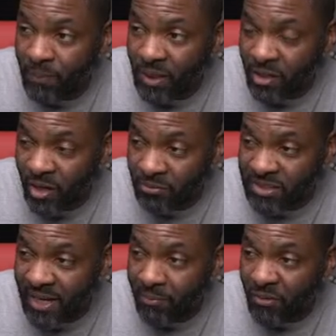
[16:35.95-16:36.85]
You know what I'm
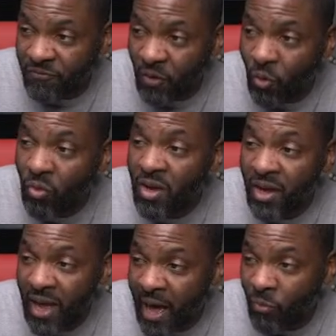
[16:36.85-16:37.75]
saying? Before
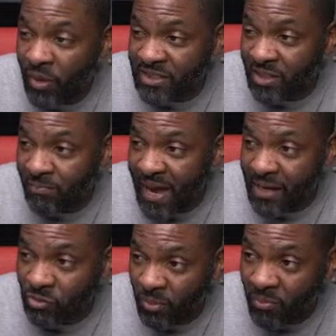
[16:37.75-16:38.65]
I went to the
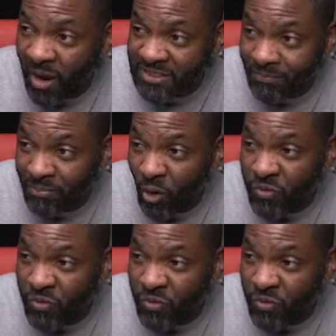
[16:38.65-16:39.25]
bathroom, I'm watching both.